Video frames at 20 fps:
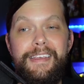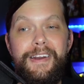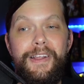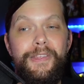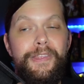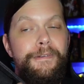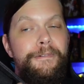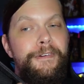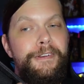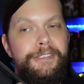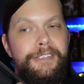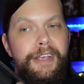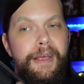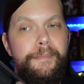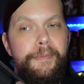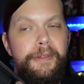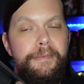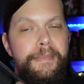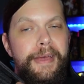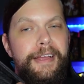you know the first
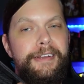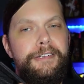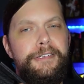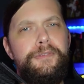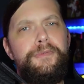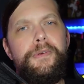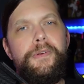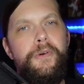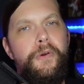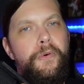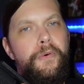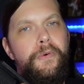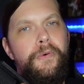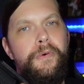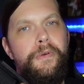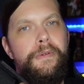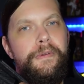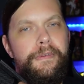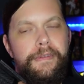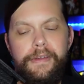couple of matches were
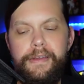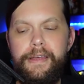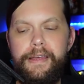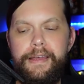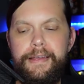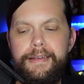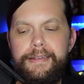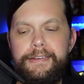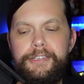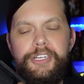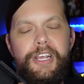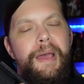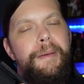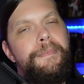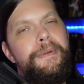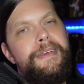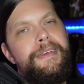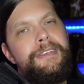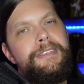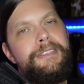cool uh
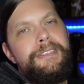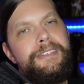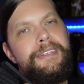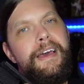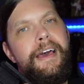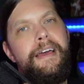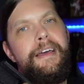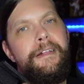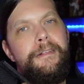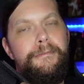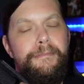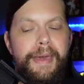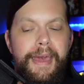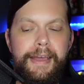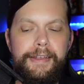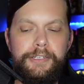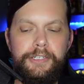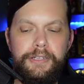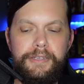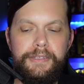japanese style
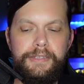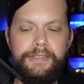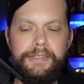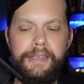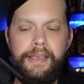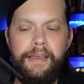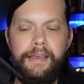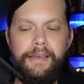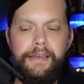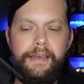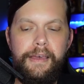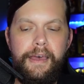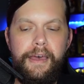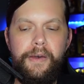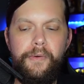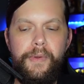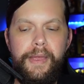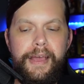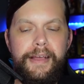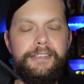matches
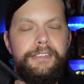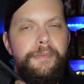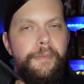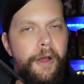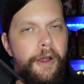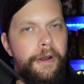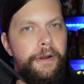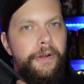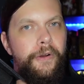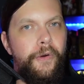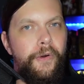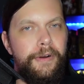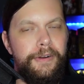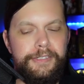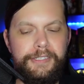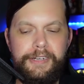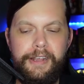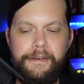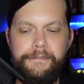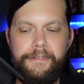uh we had some hardcore
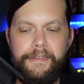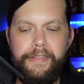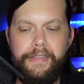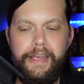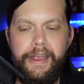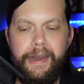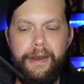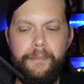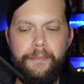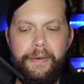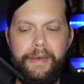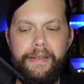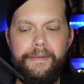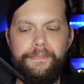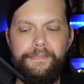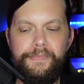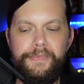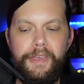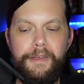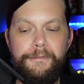stuff in there
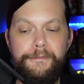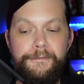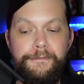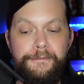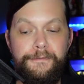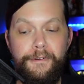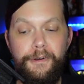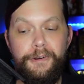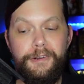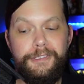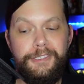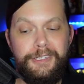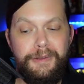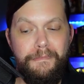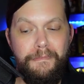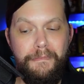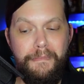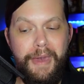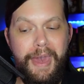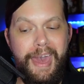but the first
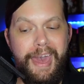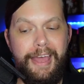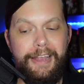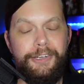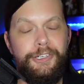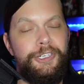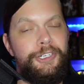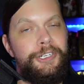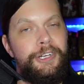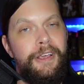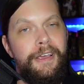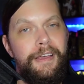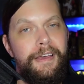match